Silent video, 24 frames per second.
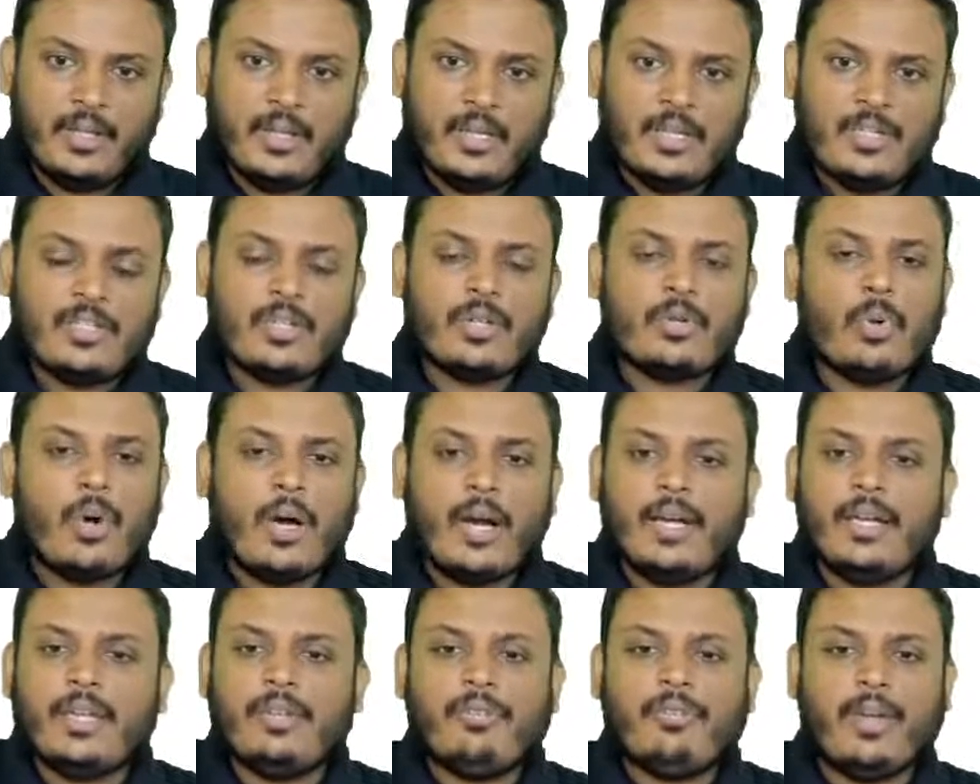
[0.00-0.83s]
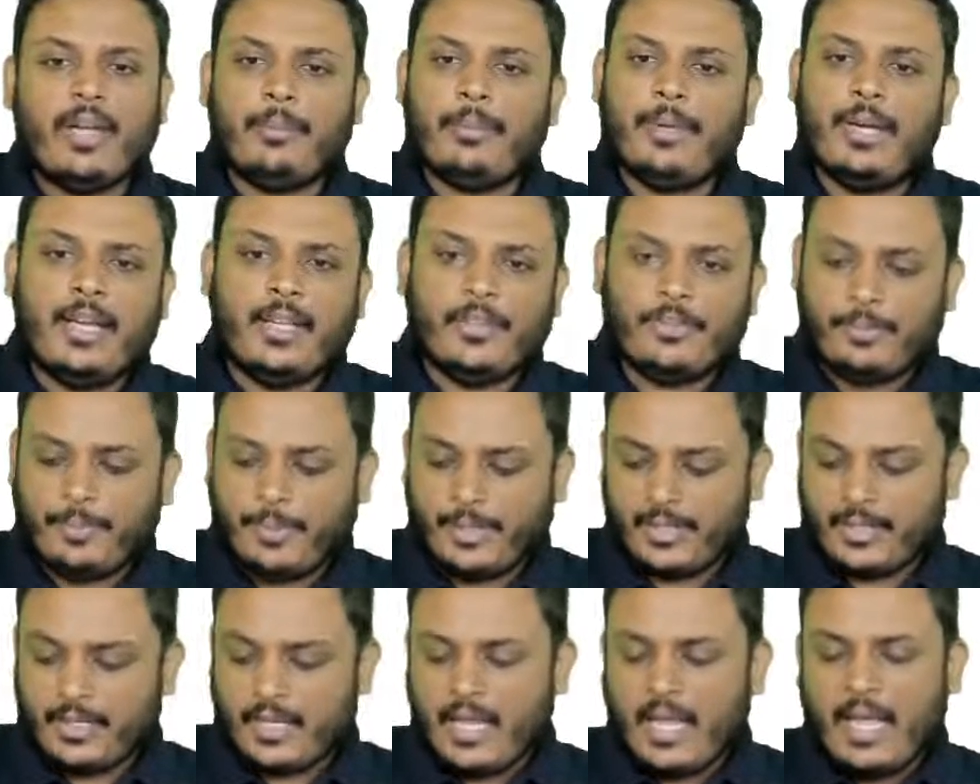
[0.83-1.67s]
It's a quantifiable
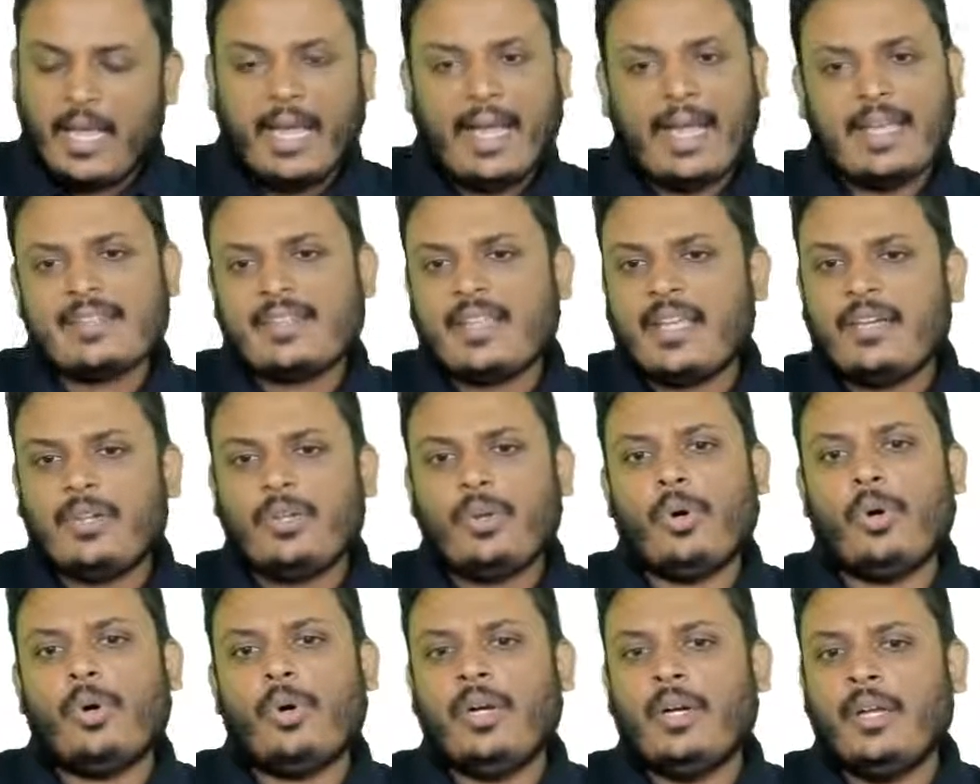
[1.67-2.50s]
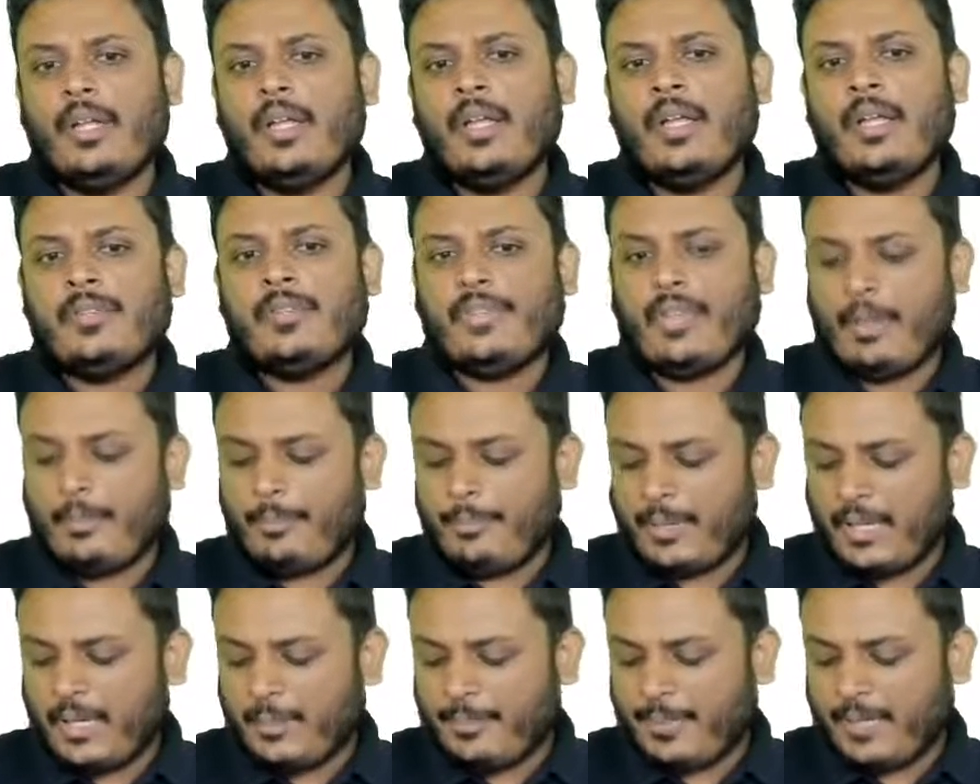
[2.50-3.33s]
aspect. As I told, some
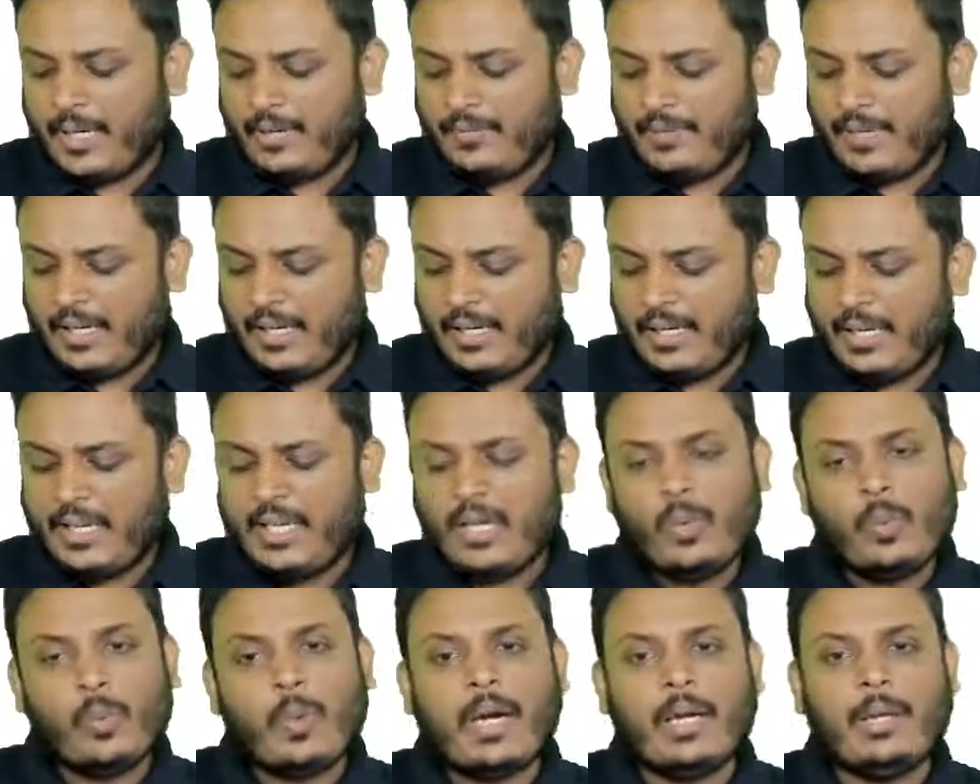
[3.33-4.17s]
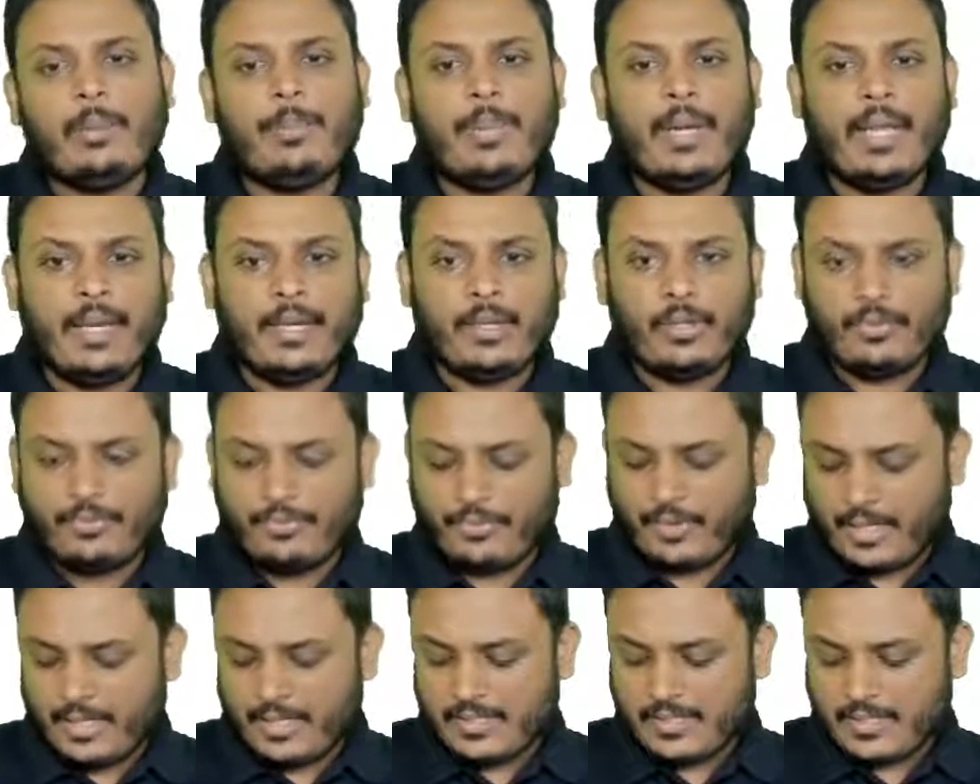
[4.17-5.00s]
people will eat one plate of
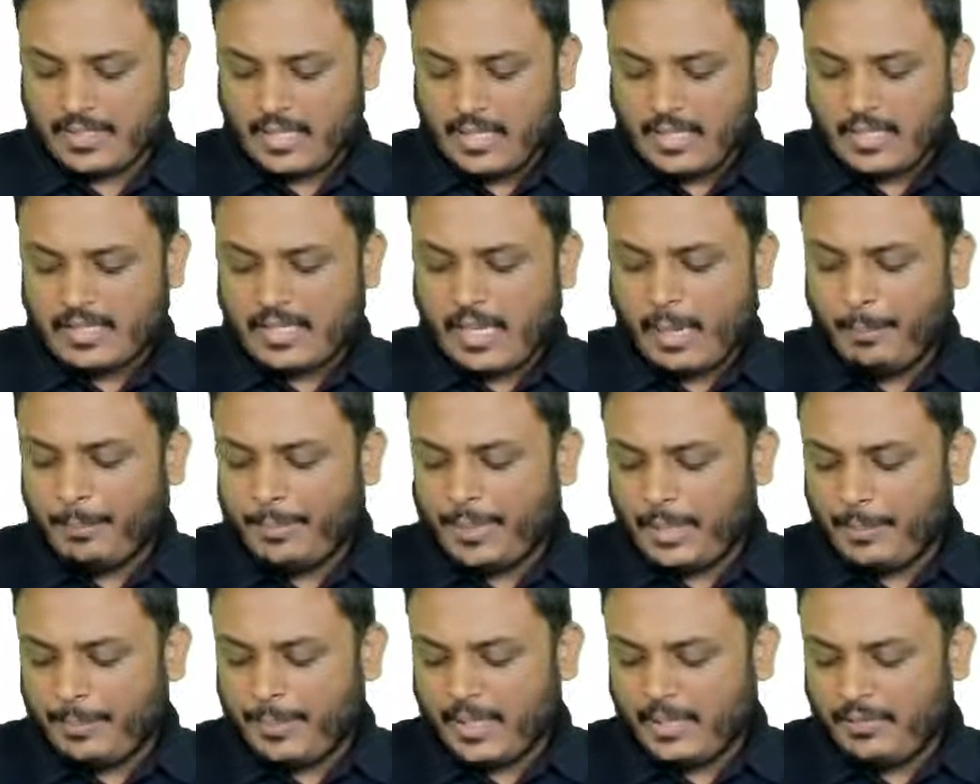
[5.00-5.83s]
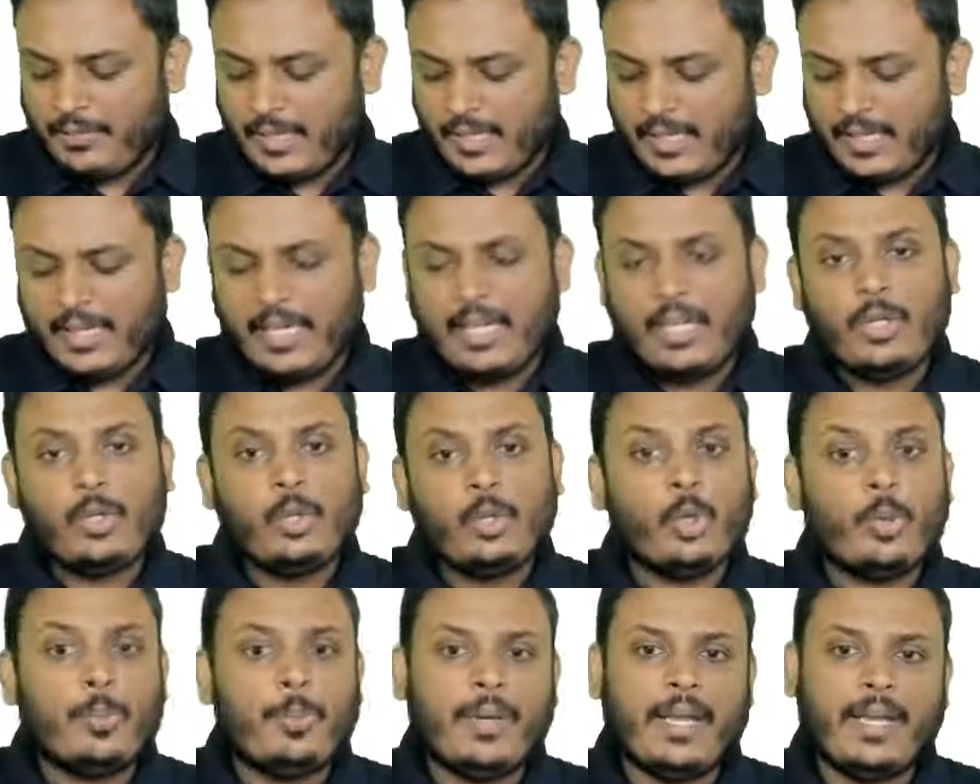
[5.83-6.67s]
rice. Some people will eat
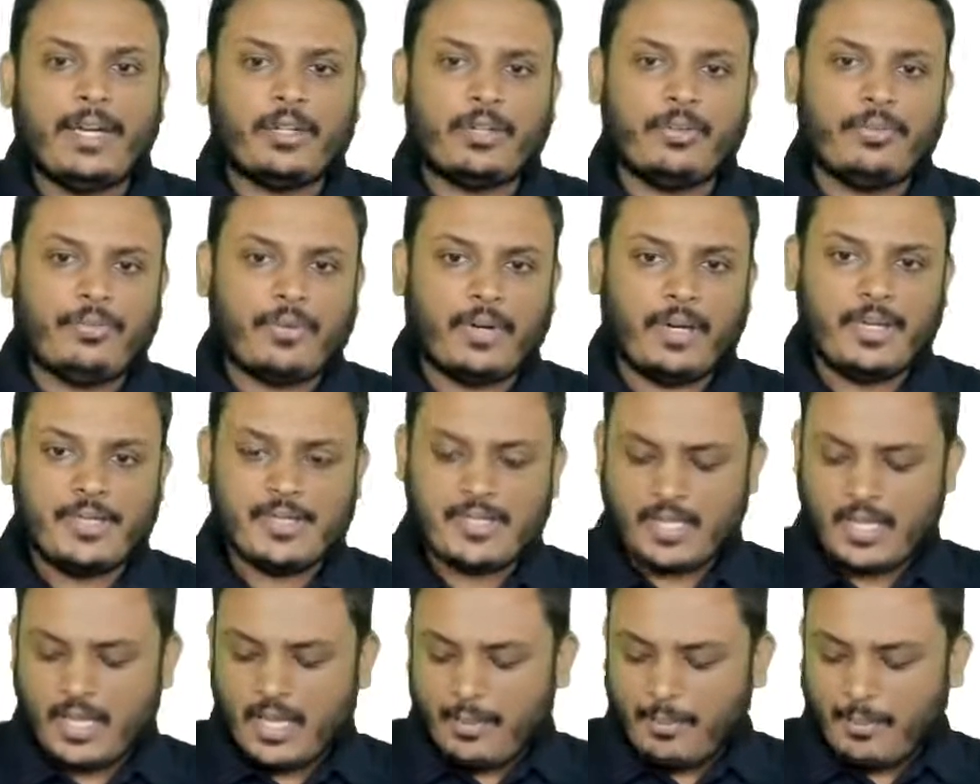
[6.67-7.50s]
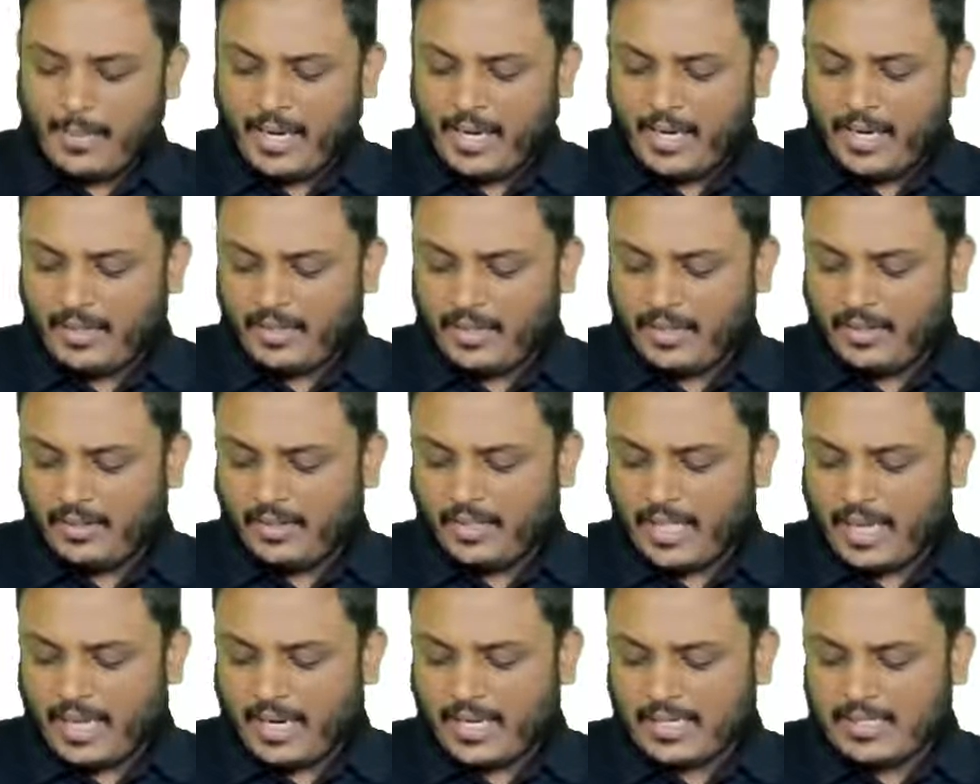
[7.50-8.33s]
two plates of rice. But
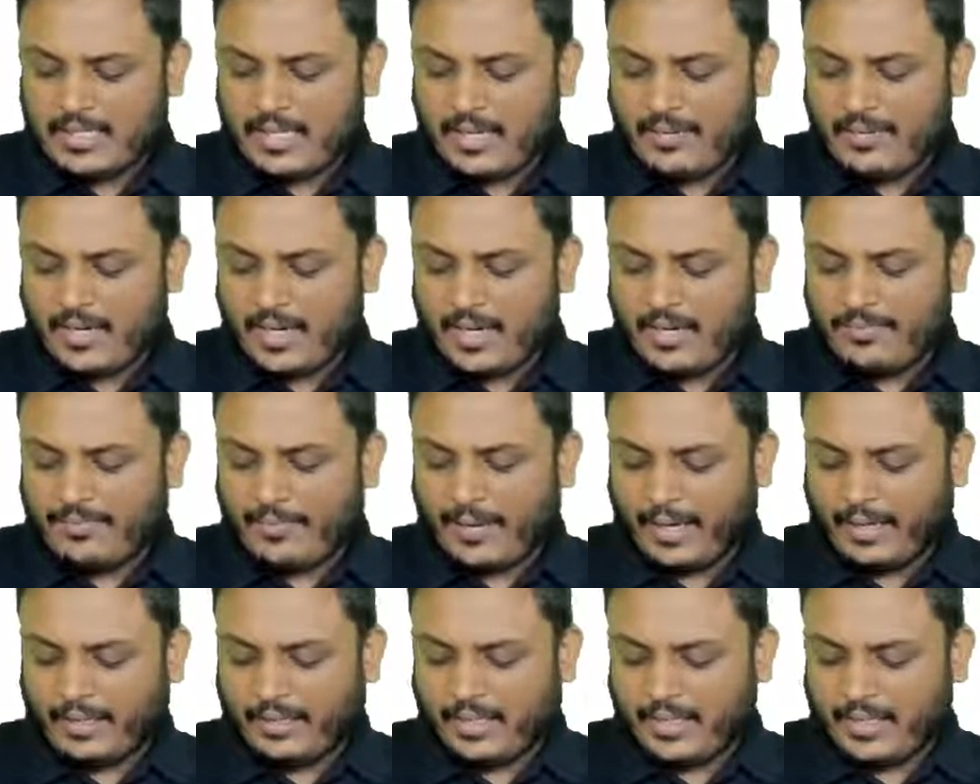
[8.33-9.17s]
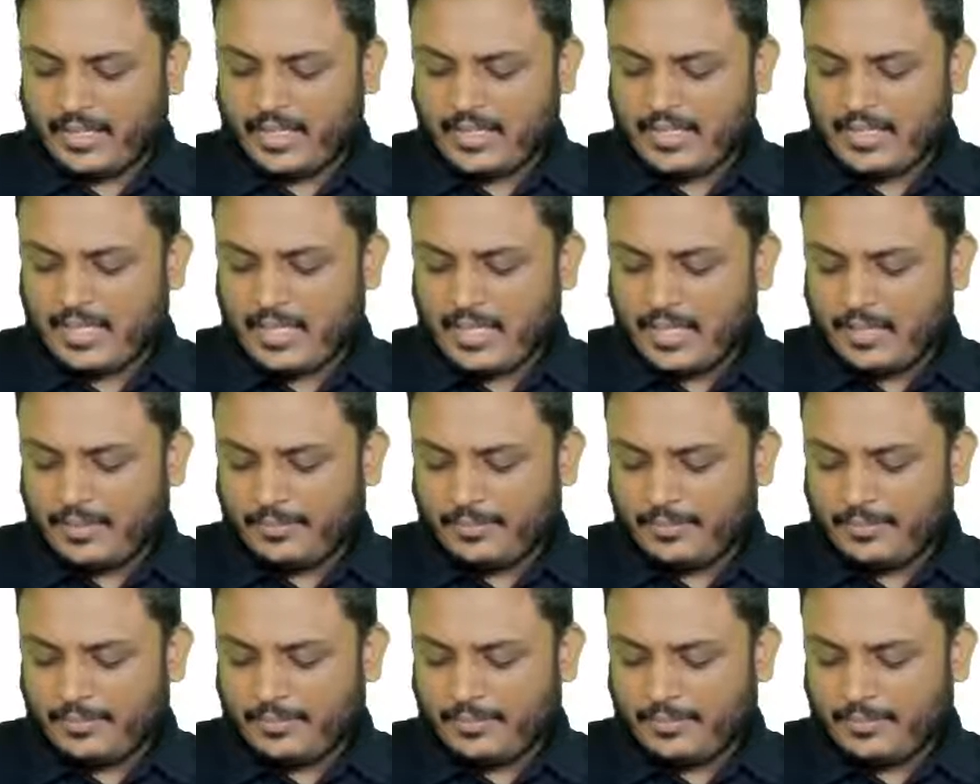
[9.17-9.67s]
there are several factors.